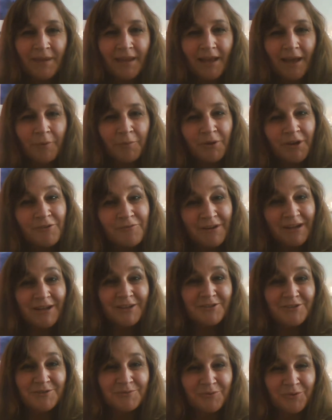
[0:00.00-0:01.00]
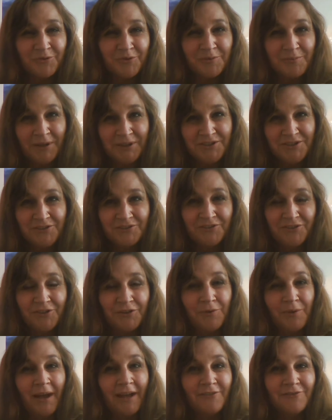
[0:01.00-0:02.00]
And what I really just want to mention to
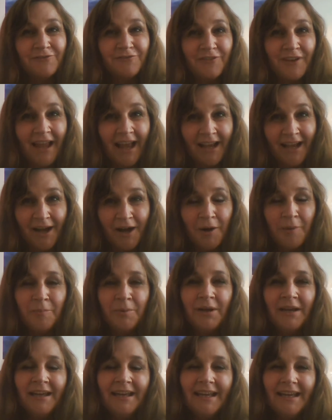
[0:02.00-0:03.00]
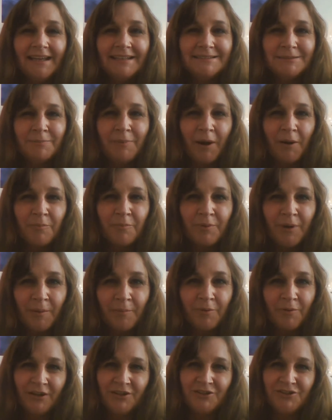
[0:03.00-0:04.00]
you and flag up is about
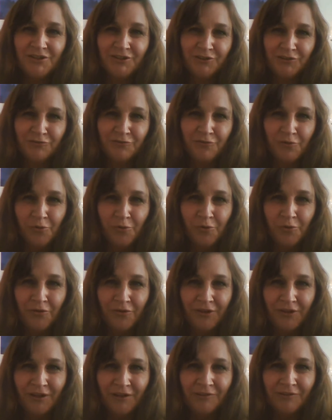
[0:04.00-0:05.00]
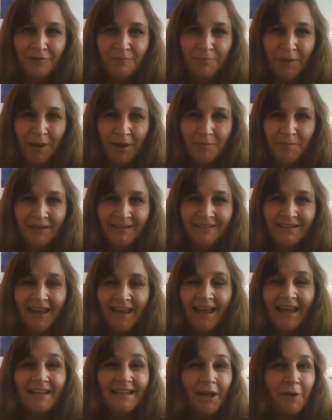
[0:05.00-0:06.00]
preparations for these babies.
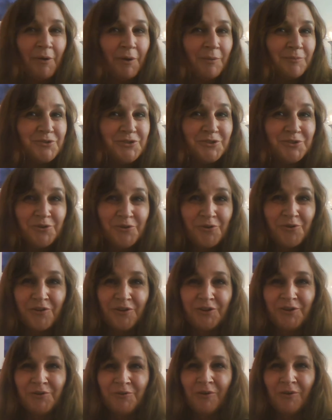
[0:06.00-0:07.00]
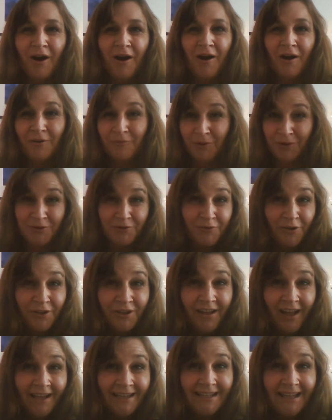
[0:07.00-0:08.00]
Now, I'm sure that you are, well, you're
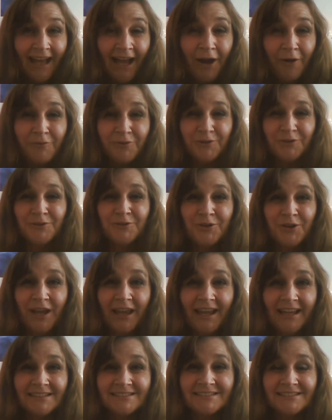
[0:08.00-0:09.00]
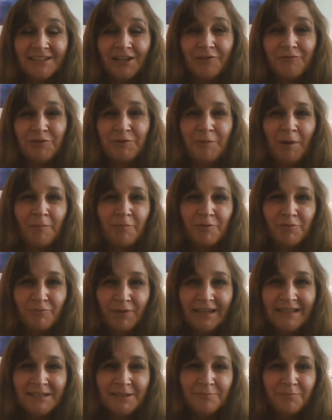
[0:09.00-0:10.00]
online now, you're looking at stuff, you might be
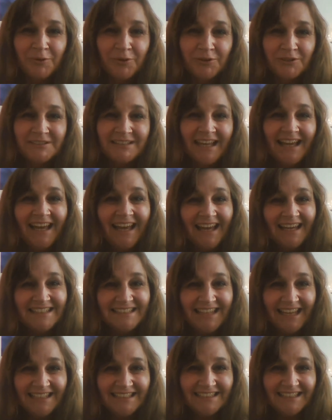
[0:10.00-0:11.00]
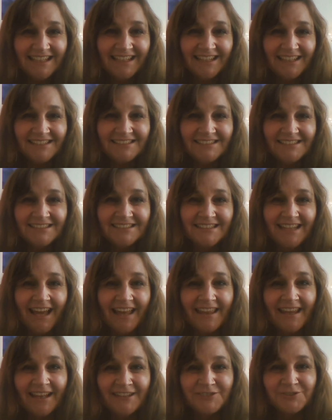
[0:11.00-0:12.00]
reading books, attending classes,
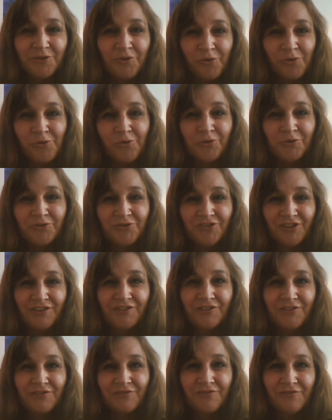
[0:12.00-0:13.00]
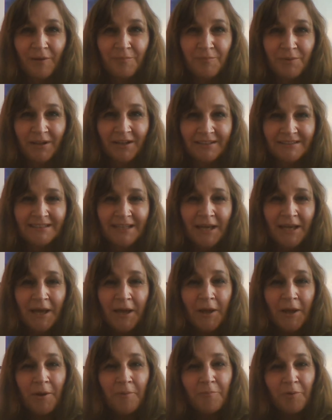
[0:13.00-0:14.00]
and that's all just fabulous.
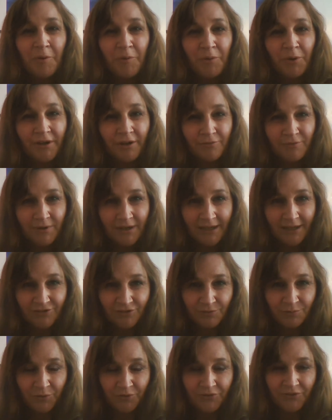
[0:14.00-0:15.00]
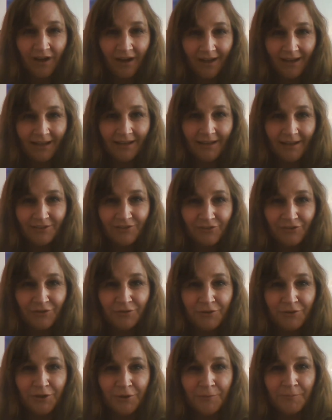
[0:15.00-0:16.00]
But what I really just want to highlight to
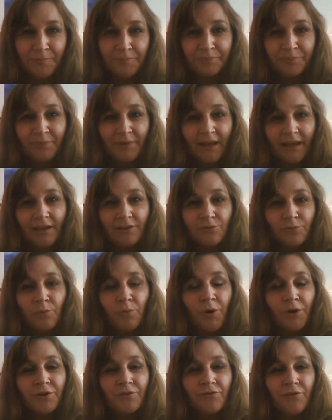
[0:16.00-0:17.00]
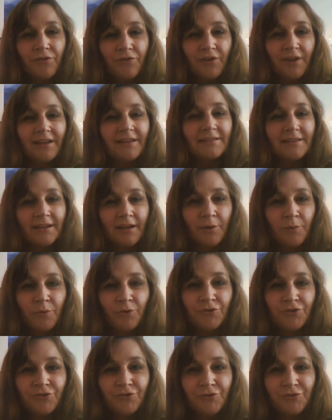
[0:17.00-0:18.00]
you is one of the things that I
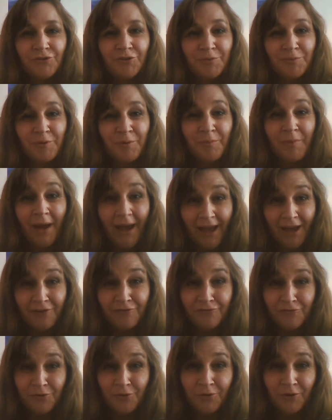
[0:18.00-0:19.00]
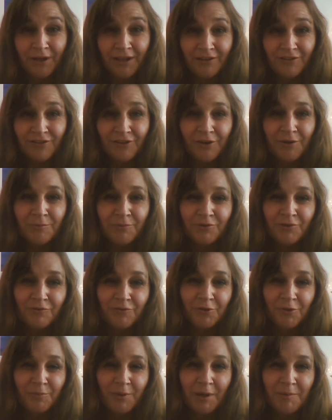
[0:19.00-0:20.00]
want you to prepare for in terms of
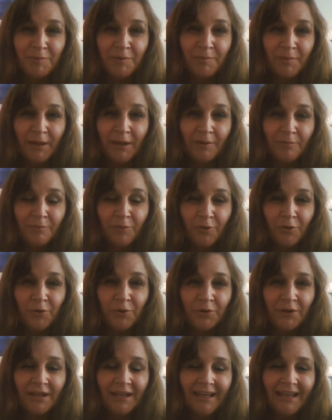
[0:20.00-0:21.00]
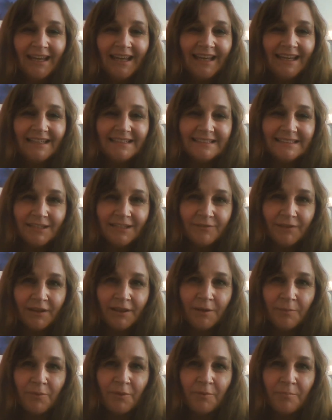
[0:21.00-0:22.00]
your baby being born is giving
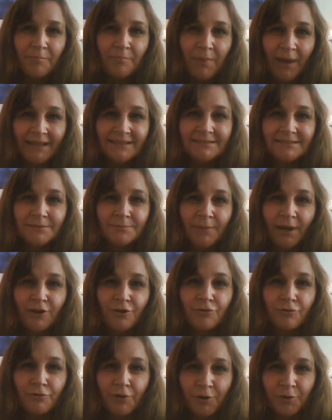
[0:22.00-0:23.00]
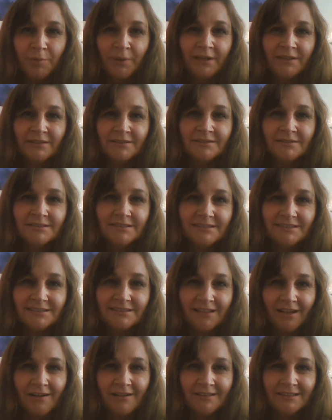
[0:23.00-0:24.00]
them the best microbial
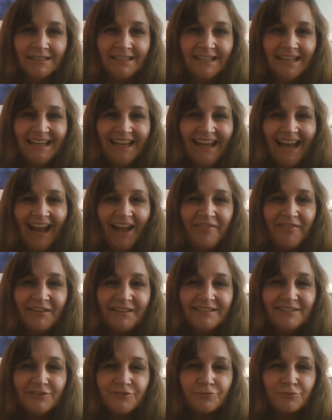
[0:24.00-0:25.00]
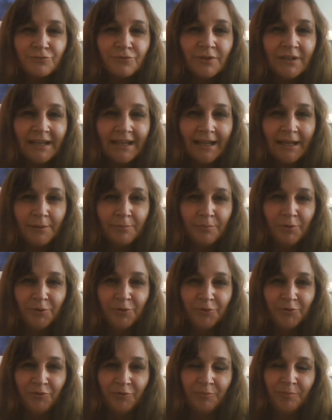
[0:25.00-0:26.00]
start. And this is really
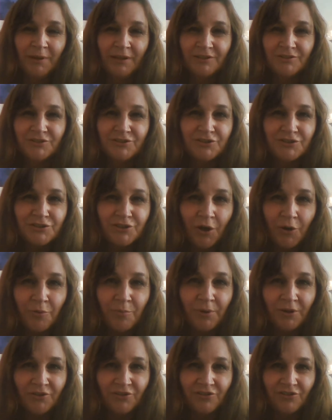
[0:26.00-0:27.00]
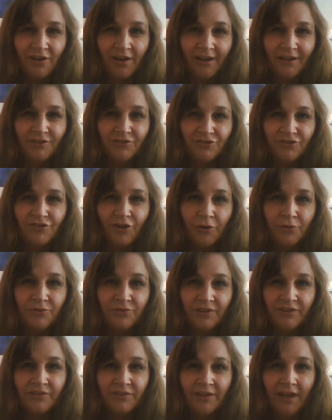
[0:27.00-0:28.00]
important because so much science shows
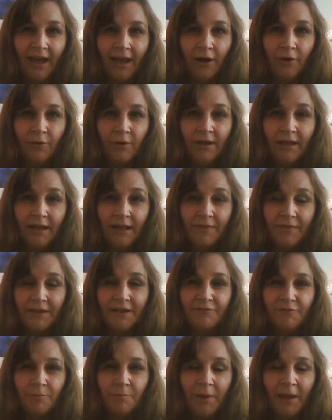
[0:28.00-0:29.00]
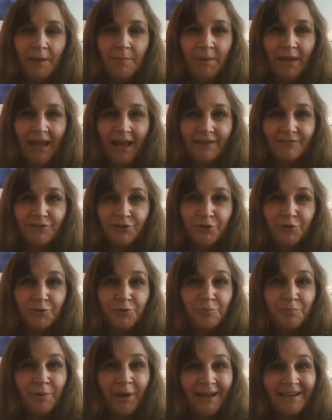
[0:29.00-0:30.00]
us now that if a baby has a
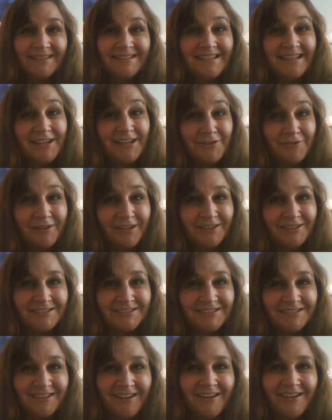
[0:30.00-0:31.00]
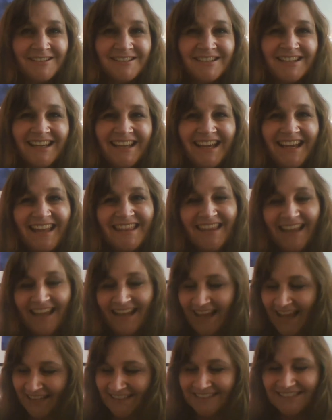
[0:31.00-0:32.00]
good bacterial start, then
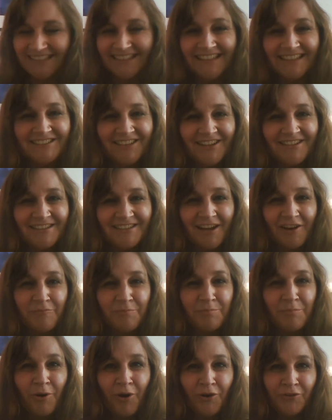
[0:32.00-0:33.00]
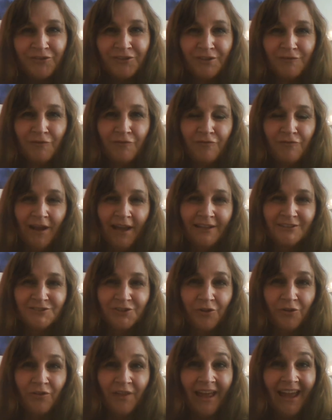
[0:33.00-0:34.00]
actually it's going to have positive effects
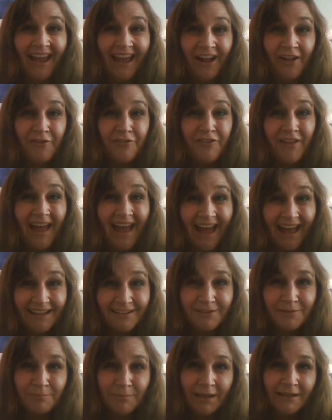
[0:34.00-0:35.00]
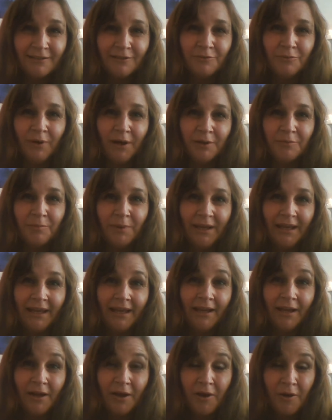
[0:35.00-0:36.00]
on their health and mental
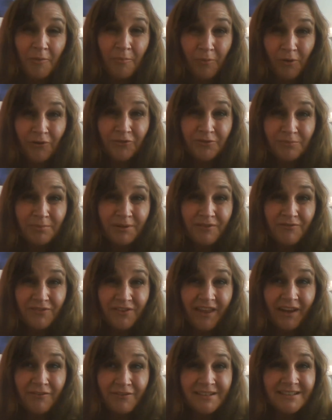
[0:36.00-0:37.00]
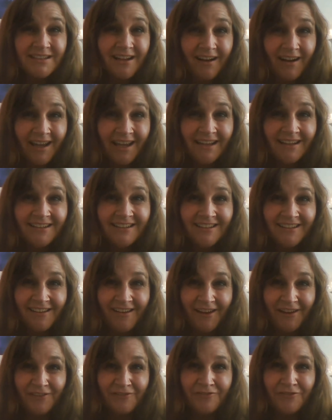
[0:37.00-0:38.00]
well-being, possibly for their entire
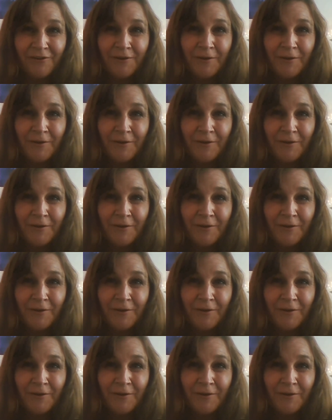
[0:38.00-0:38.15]
life.